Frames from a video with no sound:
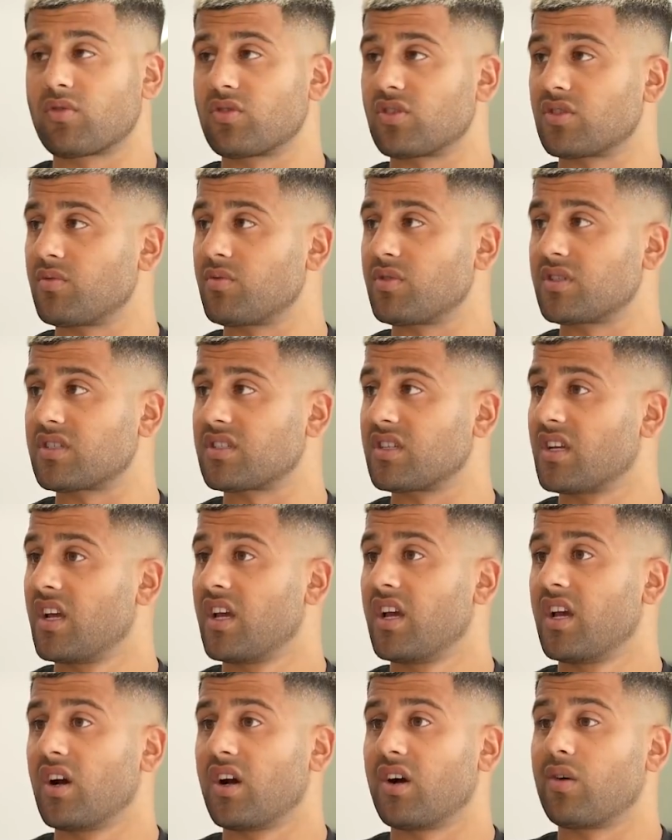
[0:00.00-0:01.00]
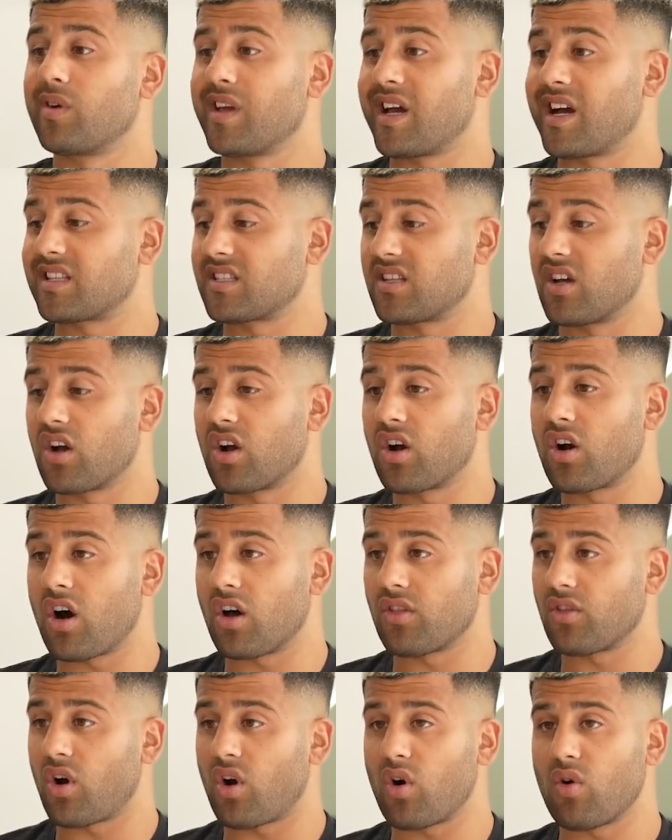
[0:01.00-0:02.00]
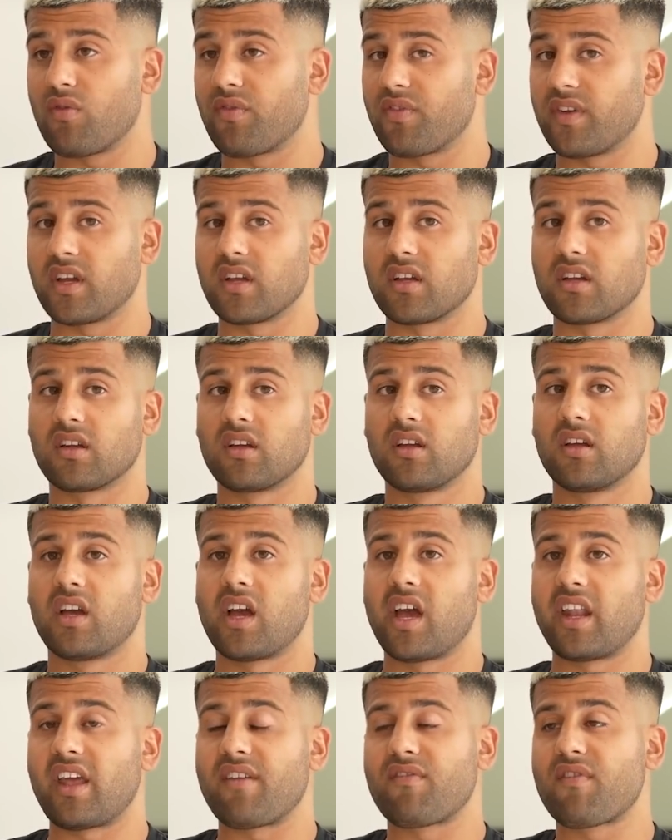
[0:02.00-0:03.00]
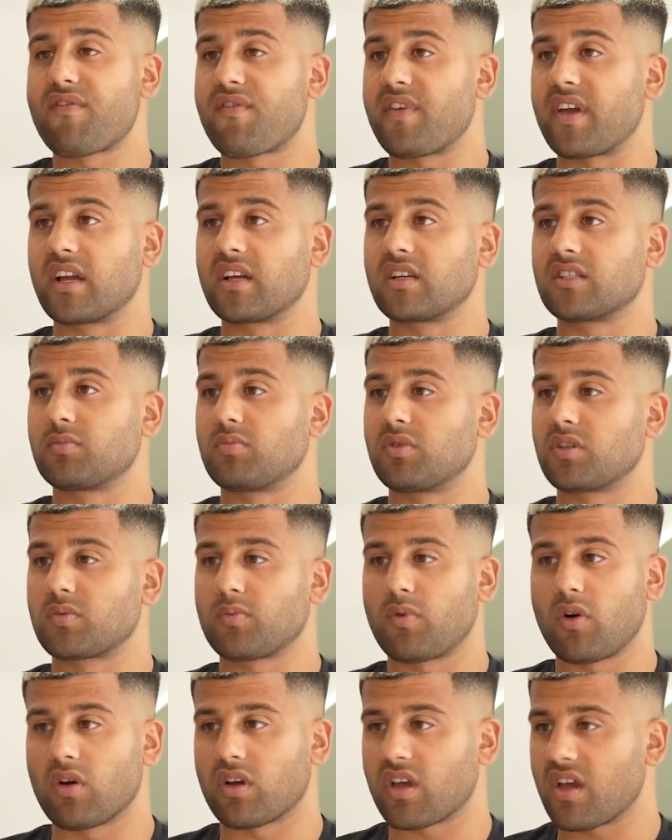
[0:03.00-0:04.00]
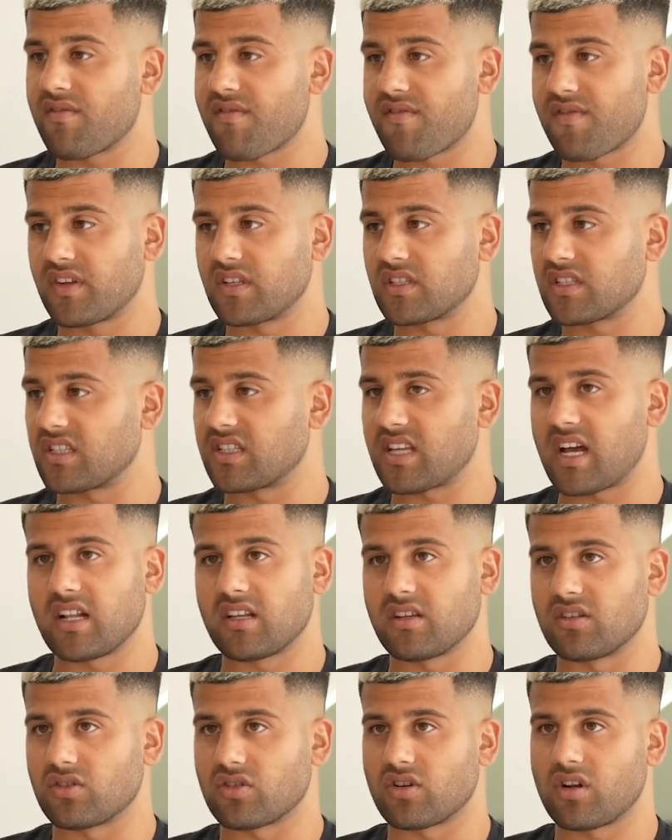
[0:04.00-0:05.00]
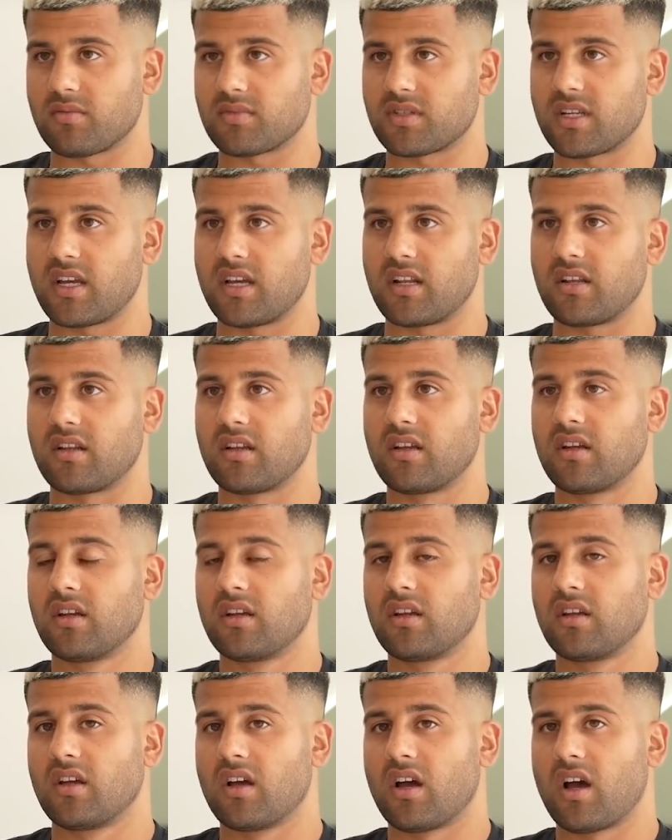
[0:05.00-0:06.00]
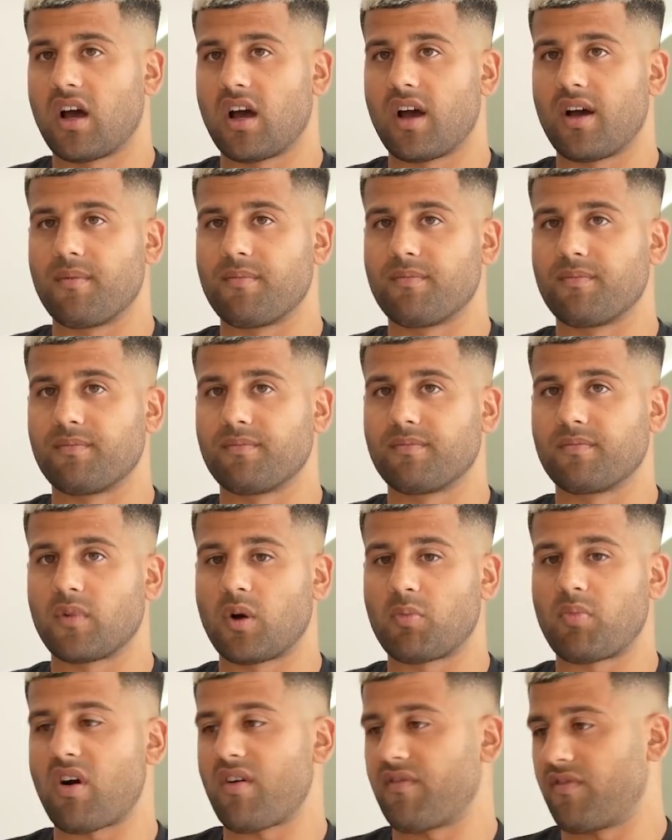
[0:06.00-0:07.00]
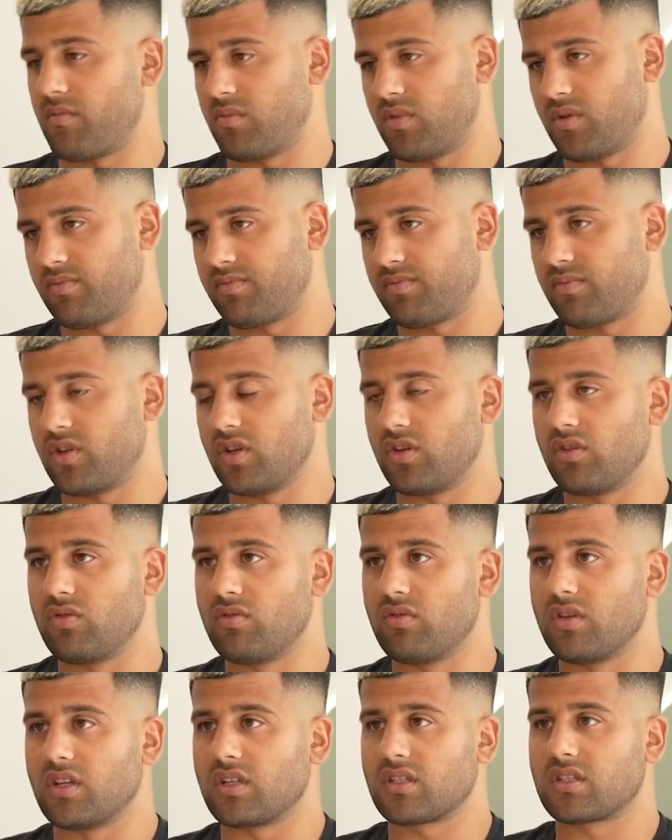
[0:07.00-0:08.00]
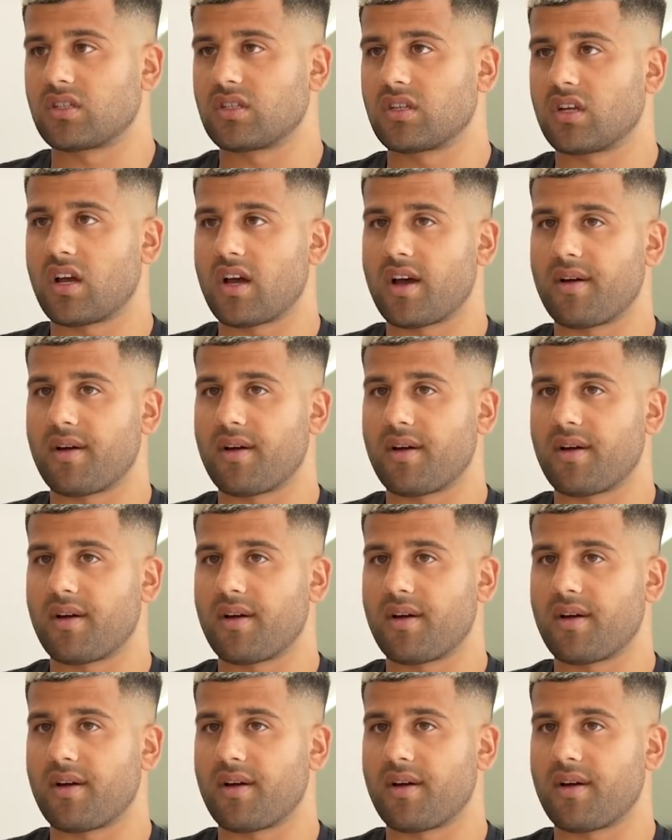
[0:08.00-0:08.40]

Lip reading: because we had to gut the whole thing. And everything is bespoke. Everything's Italian, do you know what I'm saying? Apart from the units.